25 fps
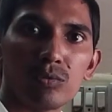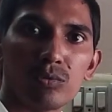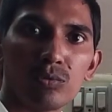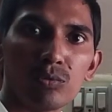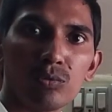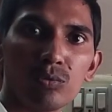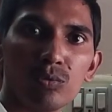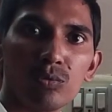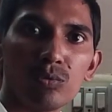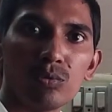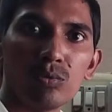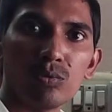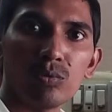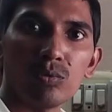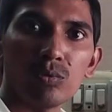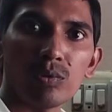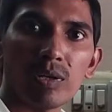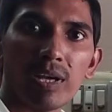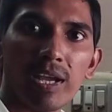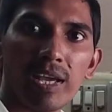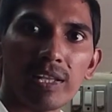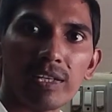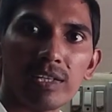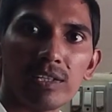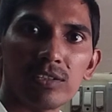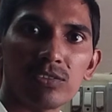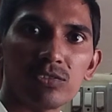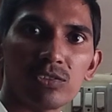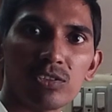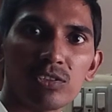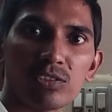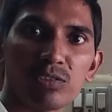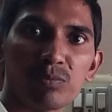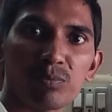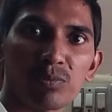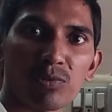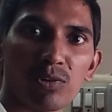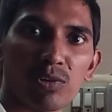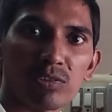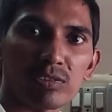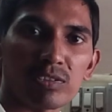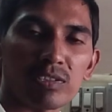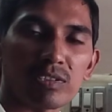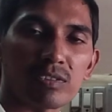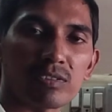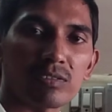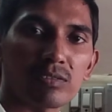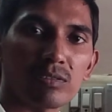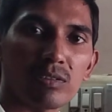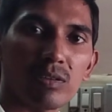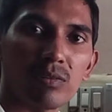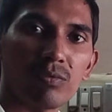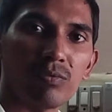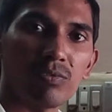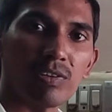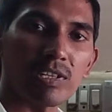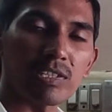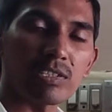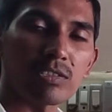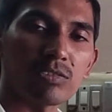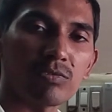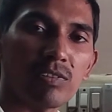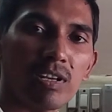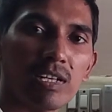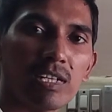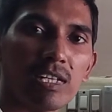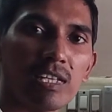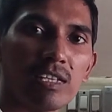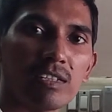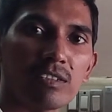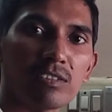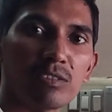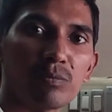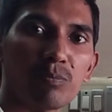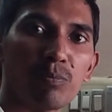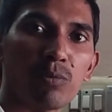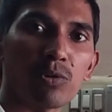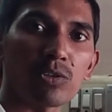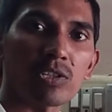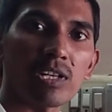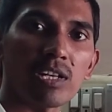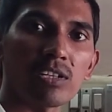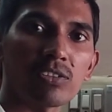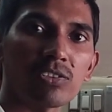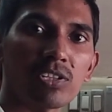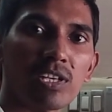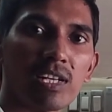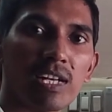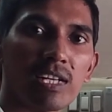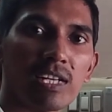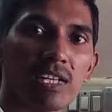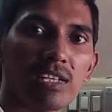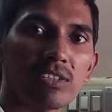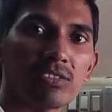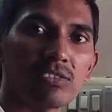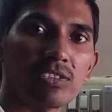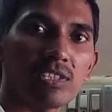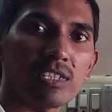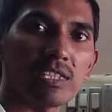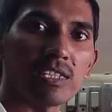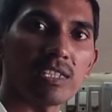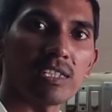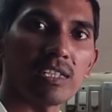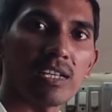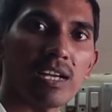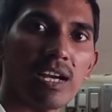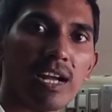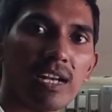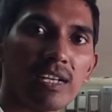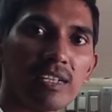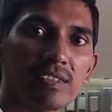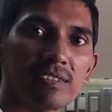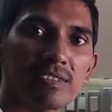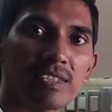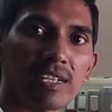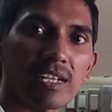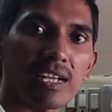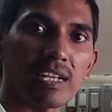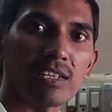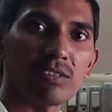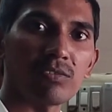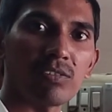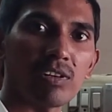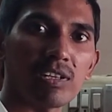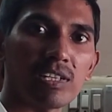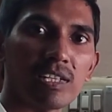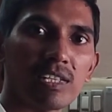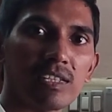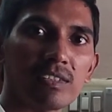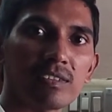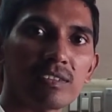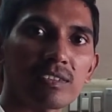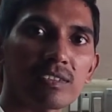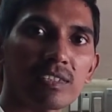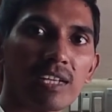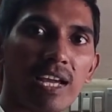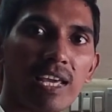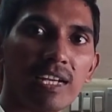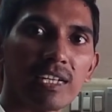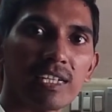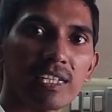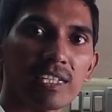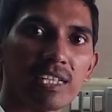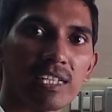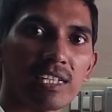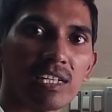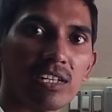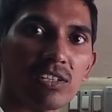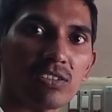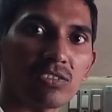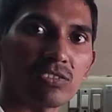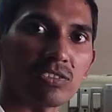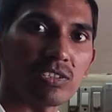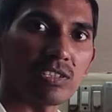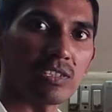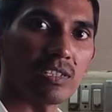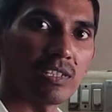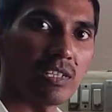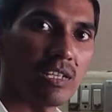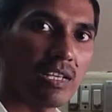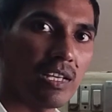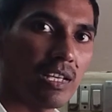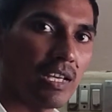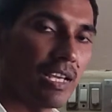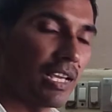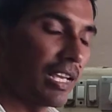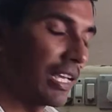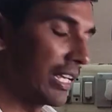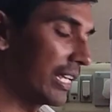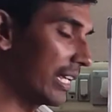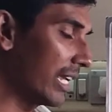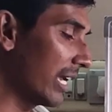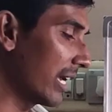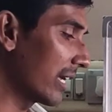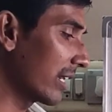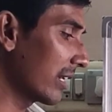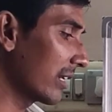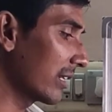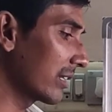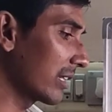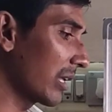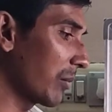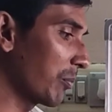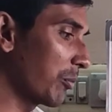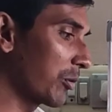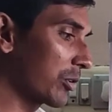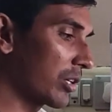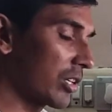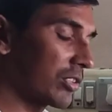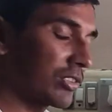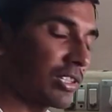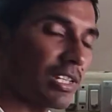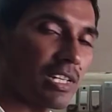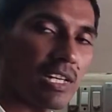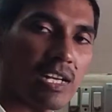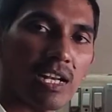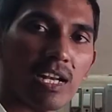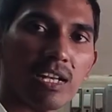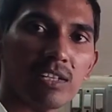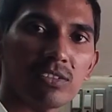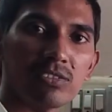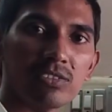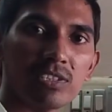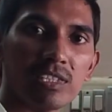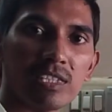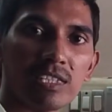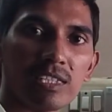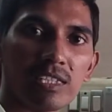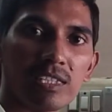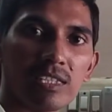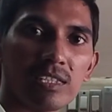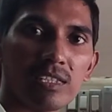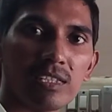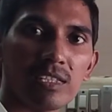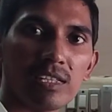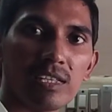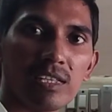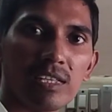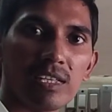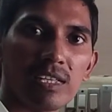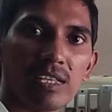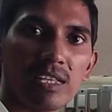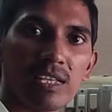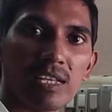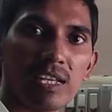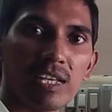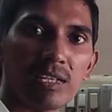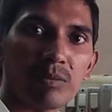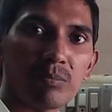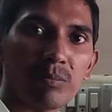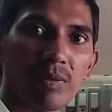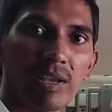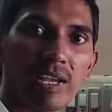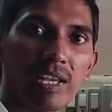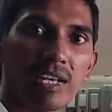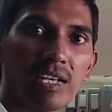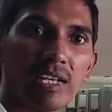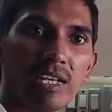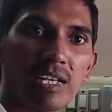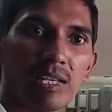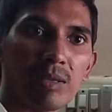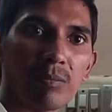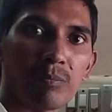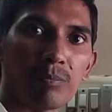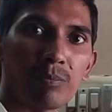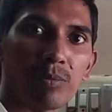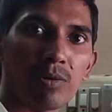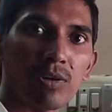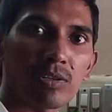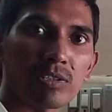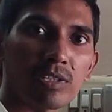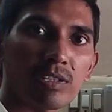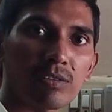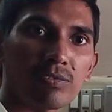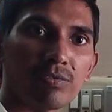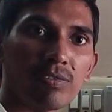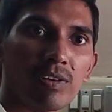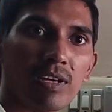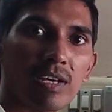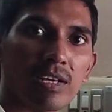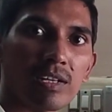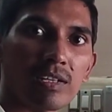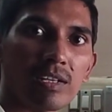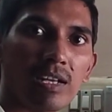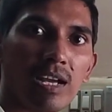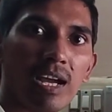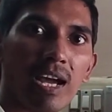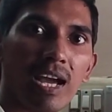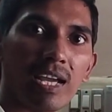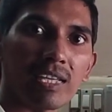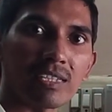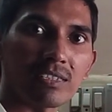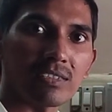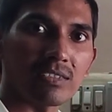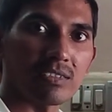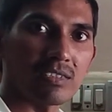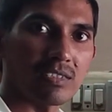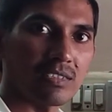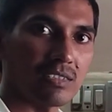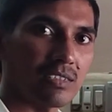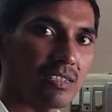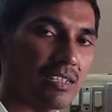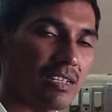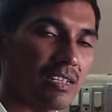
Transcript: two energies process. First one is potential energy and the second one is kinetic energy. Here the potential energy is mainly important for height